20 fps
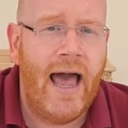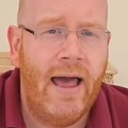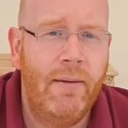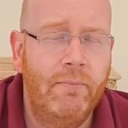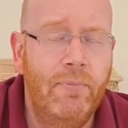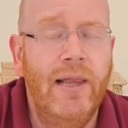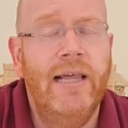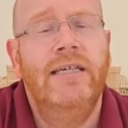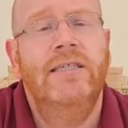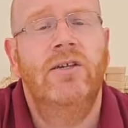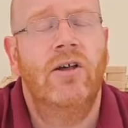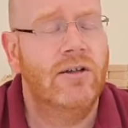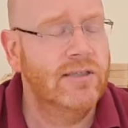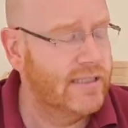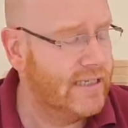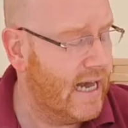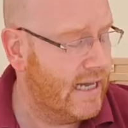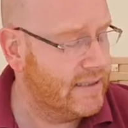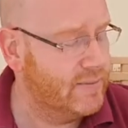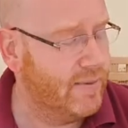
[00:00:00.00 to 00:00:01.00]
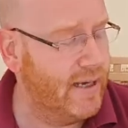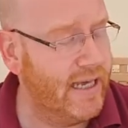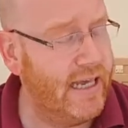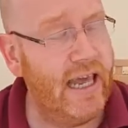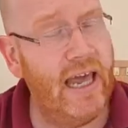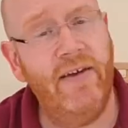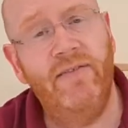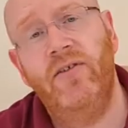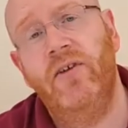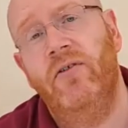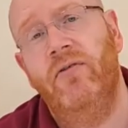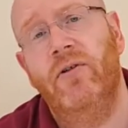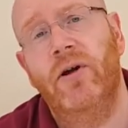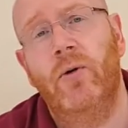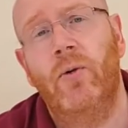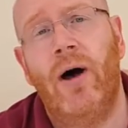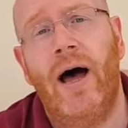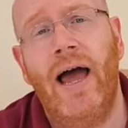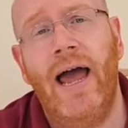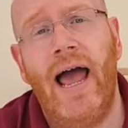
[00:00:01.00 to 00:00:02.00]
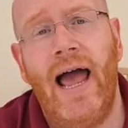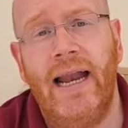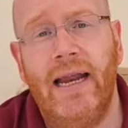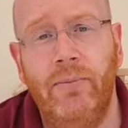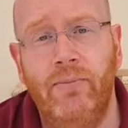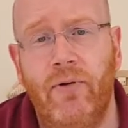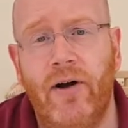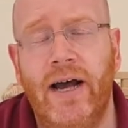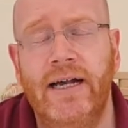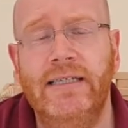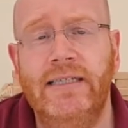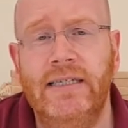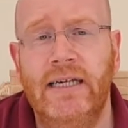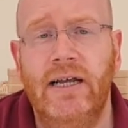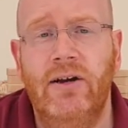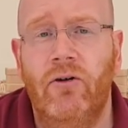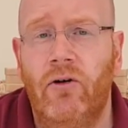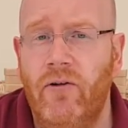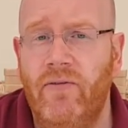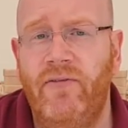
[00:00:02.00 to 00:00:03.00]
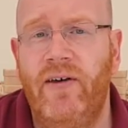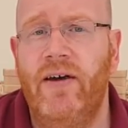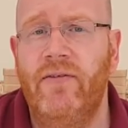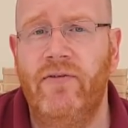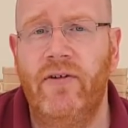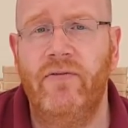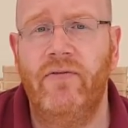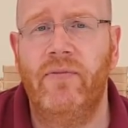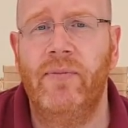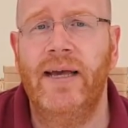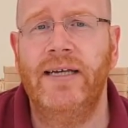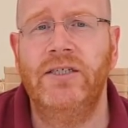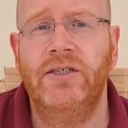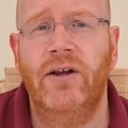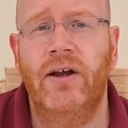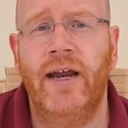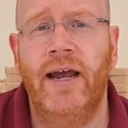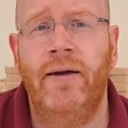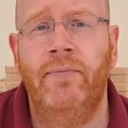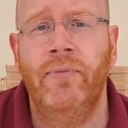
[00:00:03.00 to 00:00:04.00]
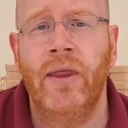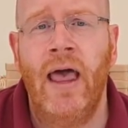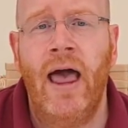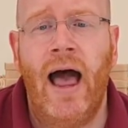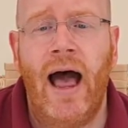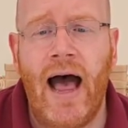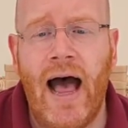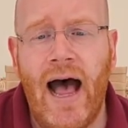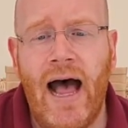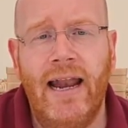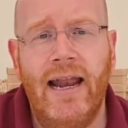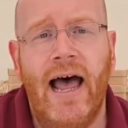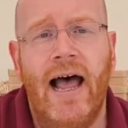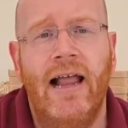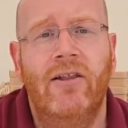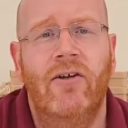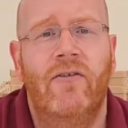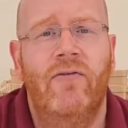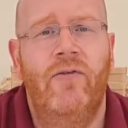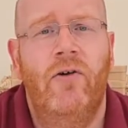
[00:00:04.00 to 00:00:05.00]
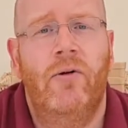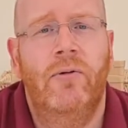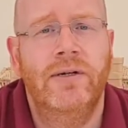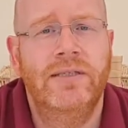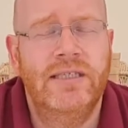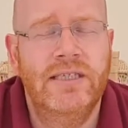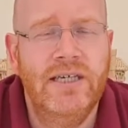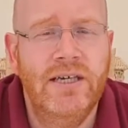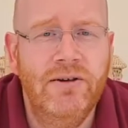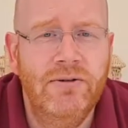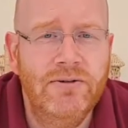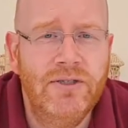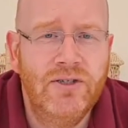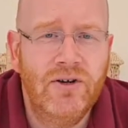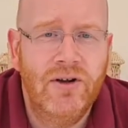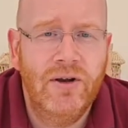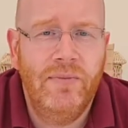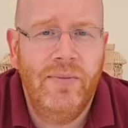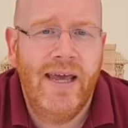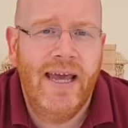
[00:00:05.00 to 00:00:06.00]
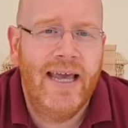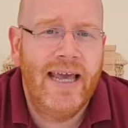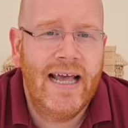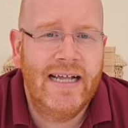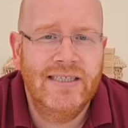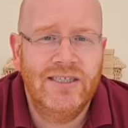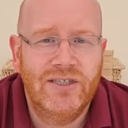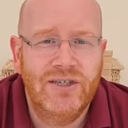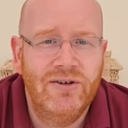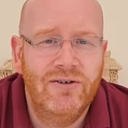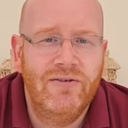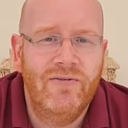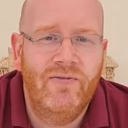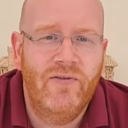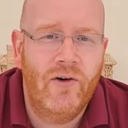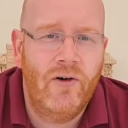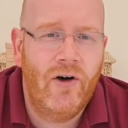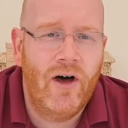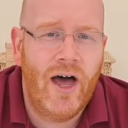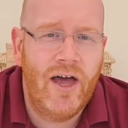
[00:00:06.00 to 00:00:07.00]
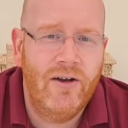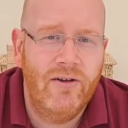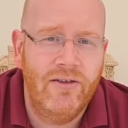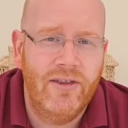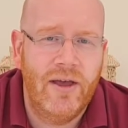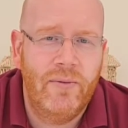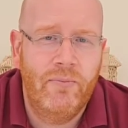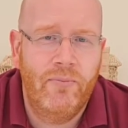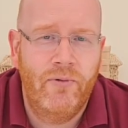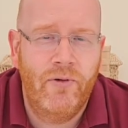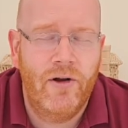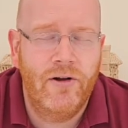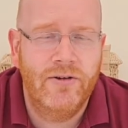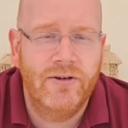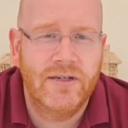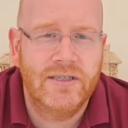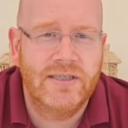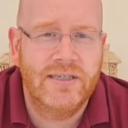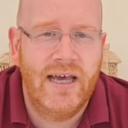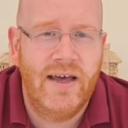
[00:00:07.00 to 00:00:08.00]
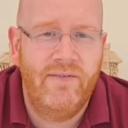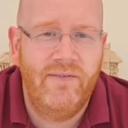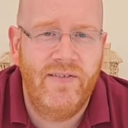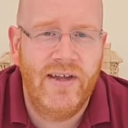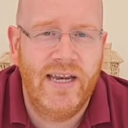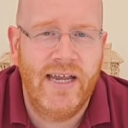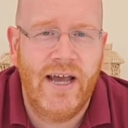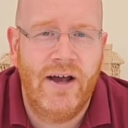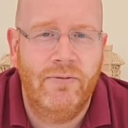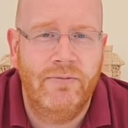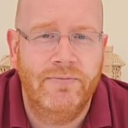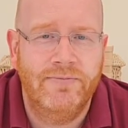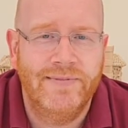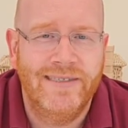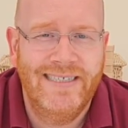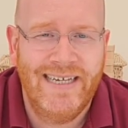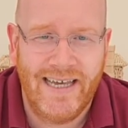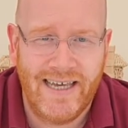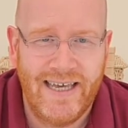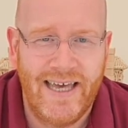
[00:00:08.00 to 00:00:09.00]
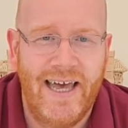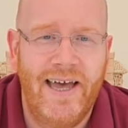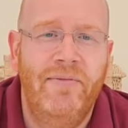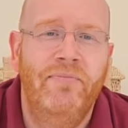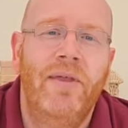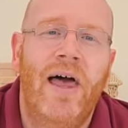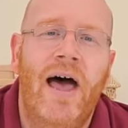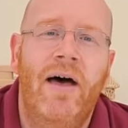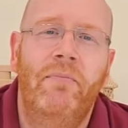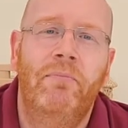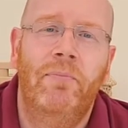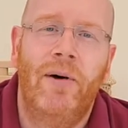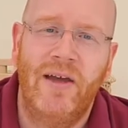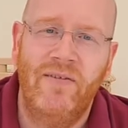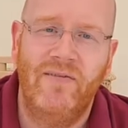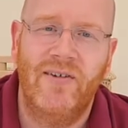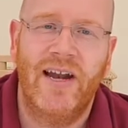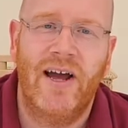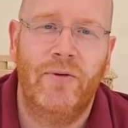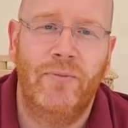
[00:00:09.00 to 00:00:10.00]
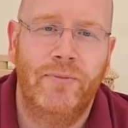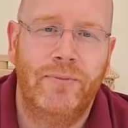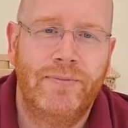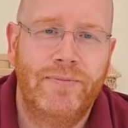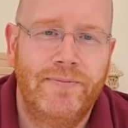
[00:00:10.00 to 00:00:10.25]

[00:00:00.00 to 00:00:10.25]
Please contact me if you require any pricing or further information on it. And I look forward to you joining me again soon for another product video. Take care and bye for now.